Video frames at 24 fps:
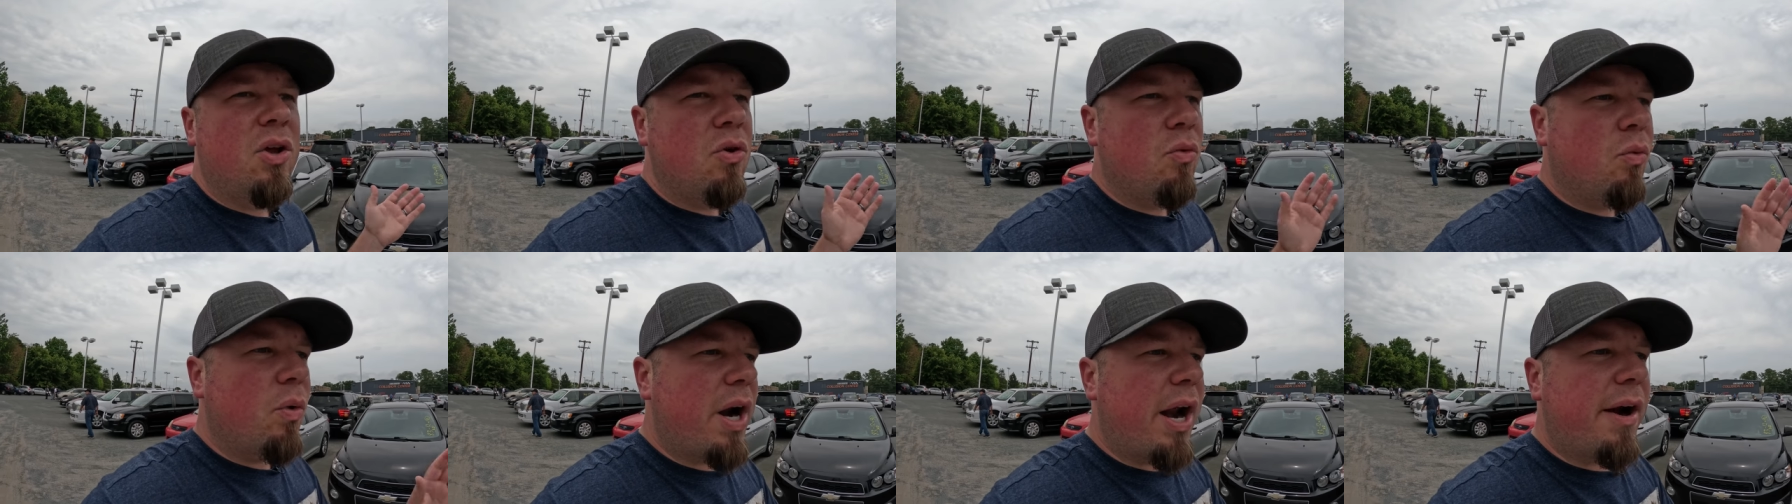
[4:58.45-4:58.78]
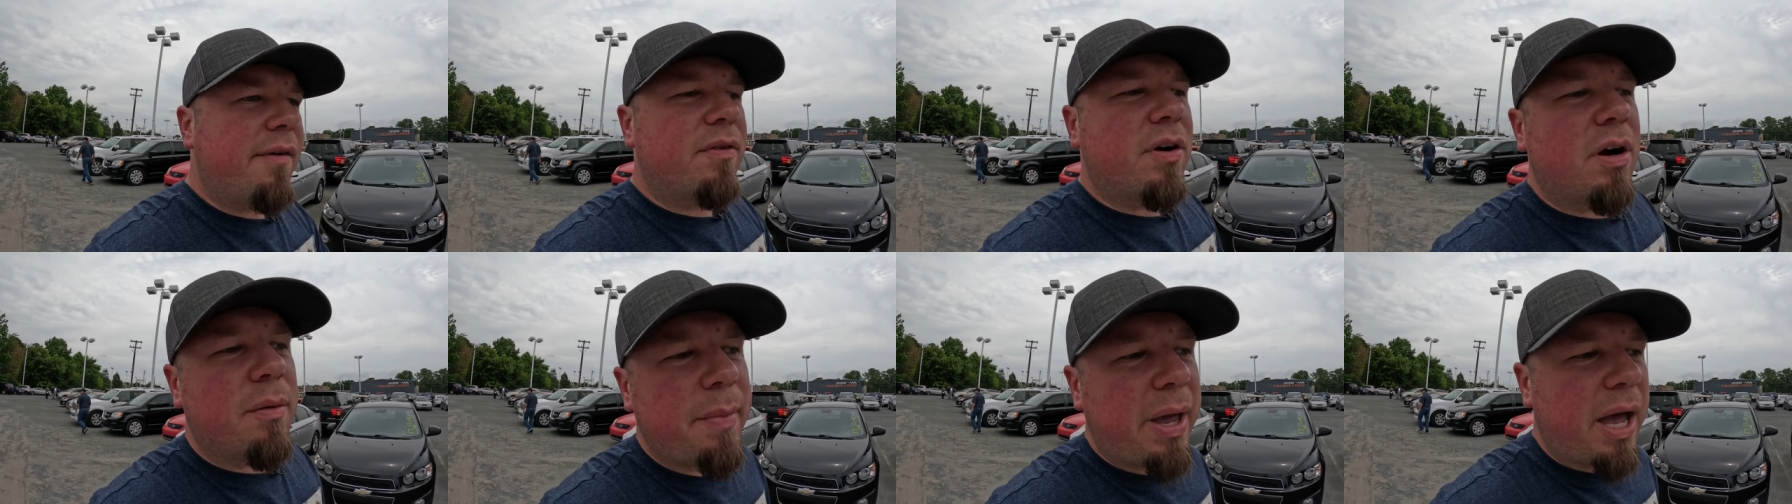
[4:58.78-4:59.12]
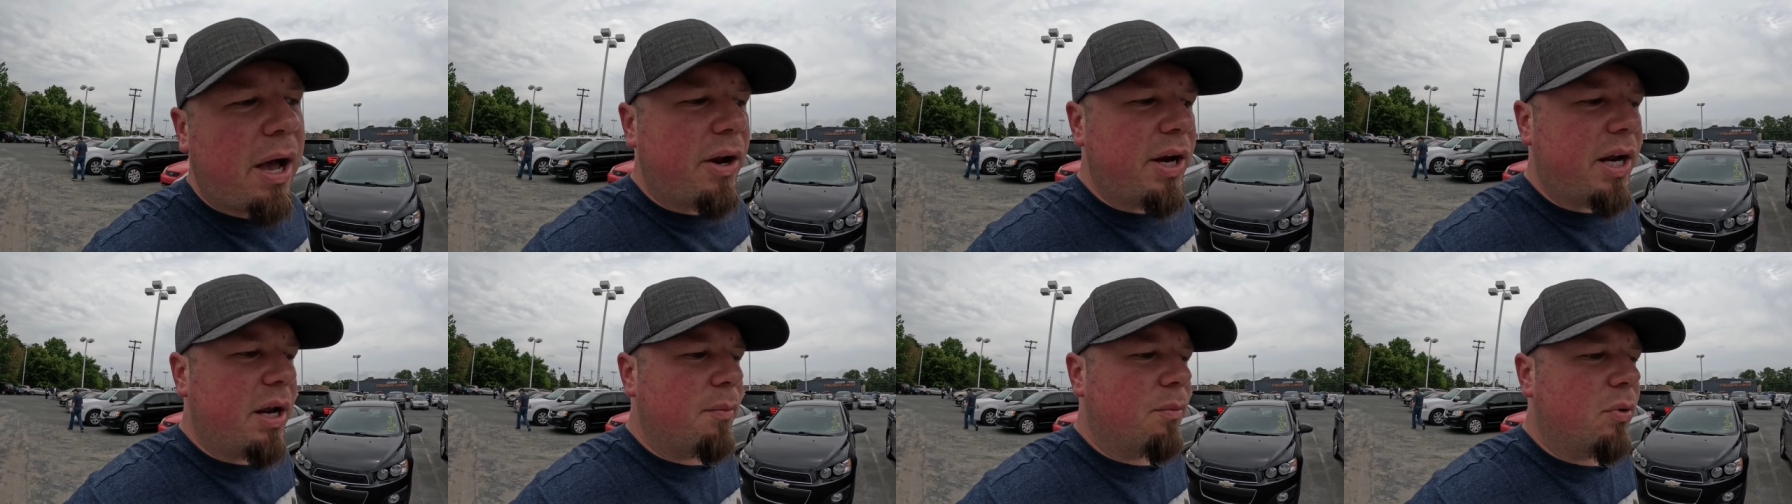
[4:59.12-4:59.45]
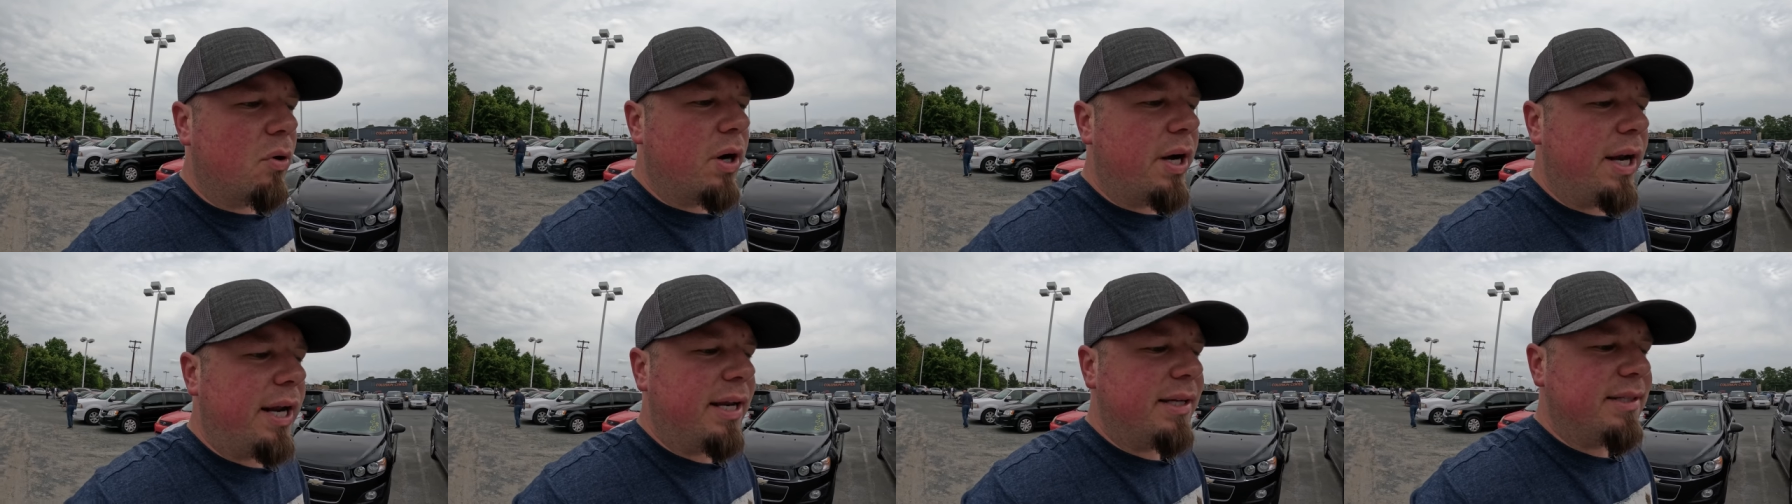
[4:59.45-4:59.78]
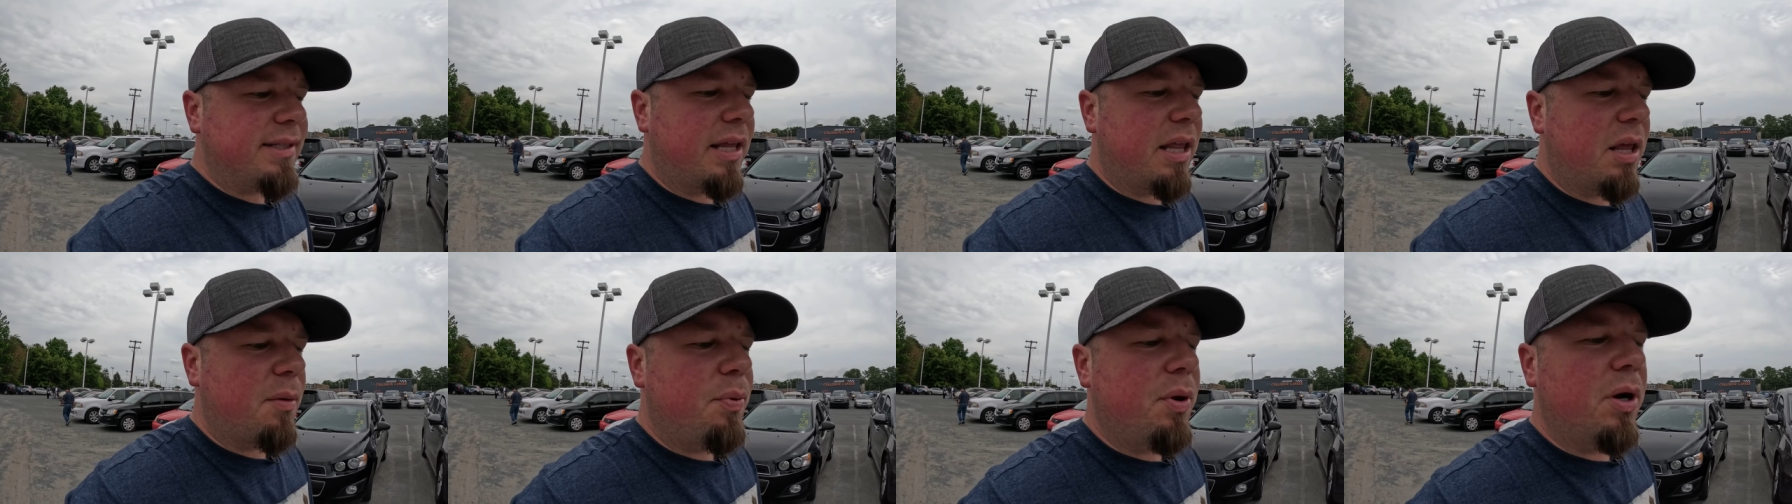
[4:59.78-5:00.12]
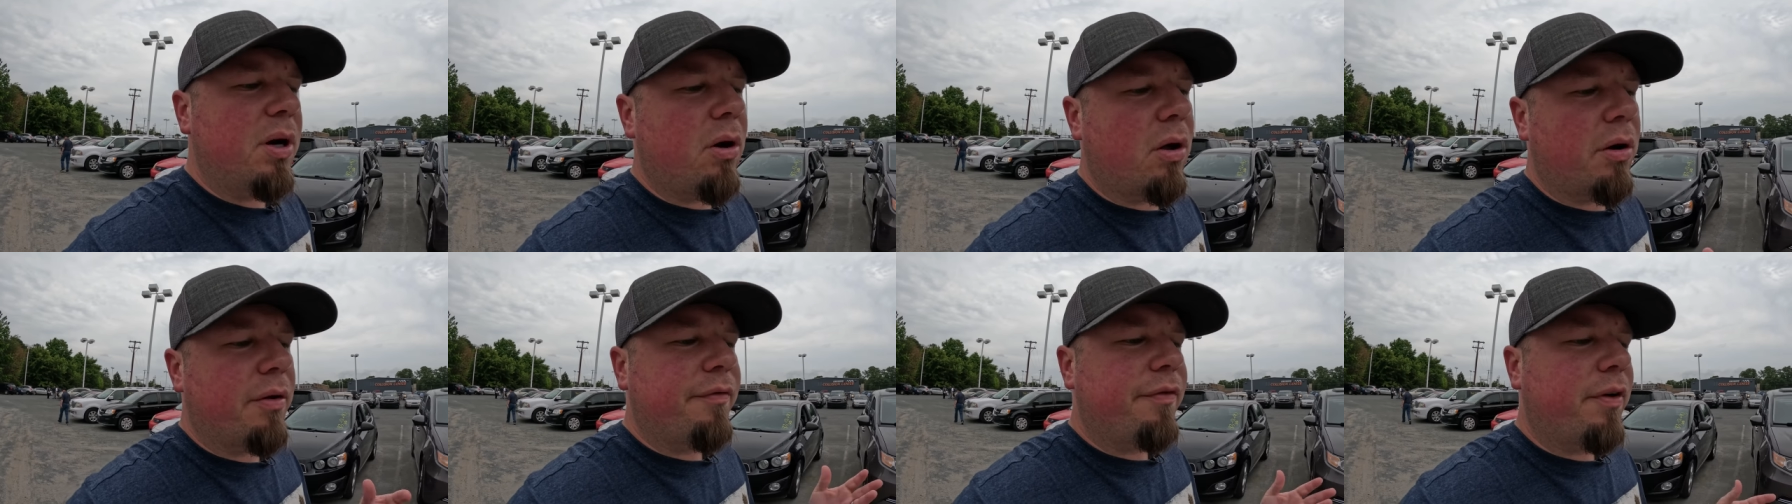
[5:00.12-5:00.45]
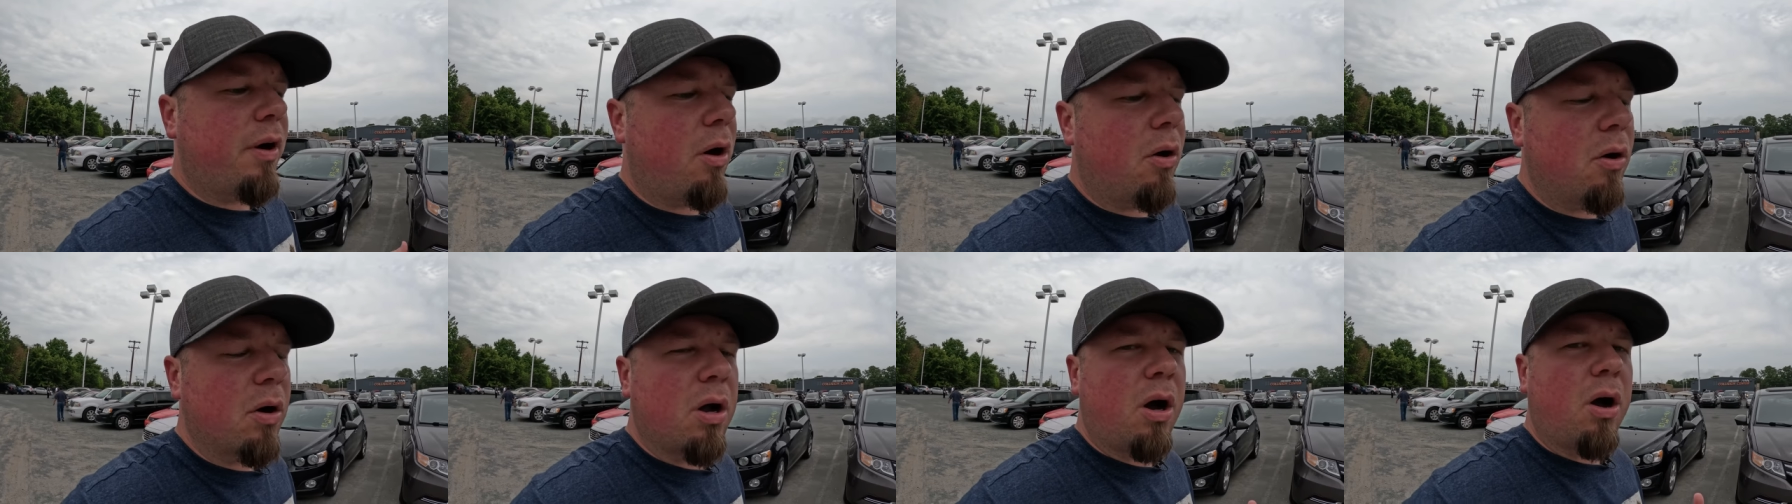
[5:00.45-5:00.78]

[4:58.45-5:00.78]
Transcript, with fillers: whatever amount it brings and they put it on a phone